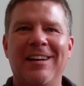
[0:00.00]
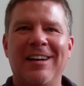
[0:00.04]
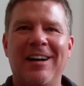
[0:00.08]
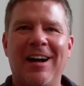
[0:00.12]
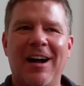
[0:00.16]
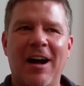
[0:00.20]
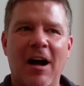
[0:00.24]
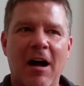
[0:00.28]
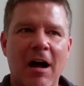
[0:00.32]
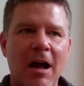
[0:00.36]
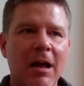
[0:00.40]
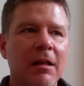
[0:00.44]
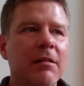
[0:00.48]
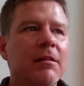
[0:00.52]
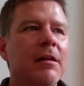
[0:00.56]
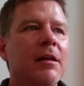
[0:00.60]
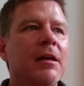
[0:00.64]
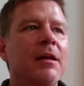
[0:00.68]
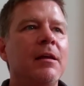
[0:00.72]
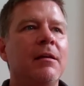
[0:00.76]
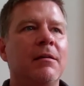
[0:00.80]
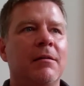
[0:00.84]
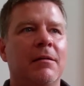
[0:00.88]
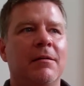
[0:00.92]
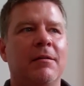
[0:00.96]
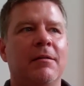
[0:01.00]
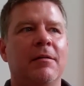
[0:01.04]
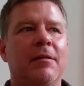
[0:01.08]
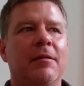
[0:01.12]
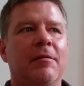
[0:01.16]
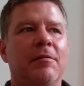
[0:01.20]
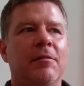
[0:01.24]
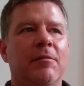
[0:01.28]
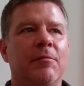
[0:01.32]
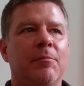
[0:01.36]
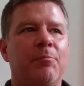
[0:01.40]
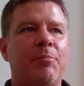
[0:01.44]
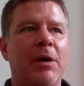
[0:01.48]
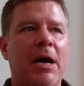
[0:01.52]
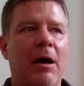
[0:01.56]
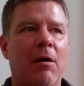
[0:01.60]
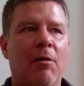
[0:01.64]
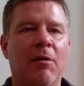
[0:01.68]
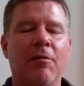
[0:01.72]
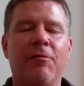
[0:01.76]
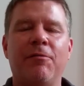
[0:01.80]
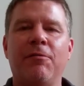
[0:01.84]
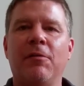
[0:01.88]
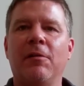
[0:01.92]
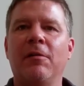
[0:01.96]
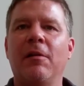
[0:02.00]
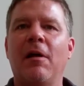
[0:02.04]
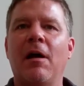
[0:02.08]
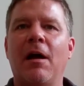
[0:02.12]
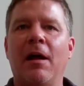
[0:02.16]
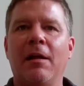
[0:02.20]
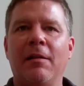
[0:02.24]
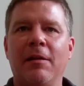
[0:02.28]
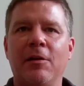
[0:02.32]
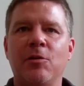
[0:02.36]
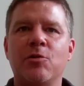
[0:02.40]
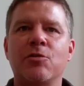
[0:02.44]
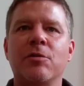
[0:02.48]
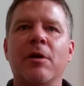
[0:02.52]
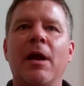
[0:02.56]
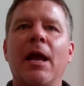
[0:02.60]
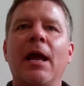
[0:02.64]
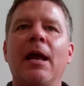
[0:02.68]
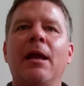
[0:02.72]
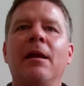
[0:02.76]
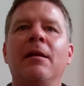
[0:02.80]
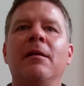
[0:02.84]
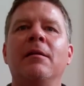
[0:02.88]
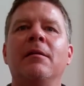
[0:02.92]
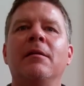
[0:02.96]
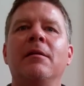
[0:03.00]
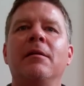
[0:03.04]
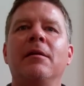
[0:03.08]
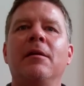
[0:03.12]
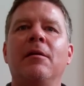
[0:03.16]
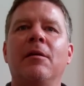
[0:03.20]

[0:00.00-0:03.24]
highly powerful, highly trained,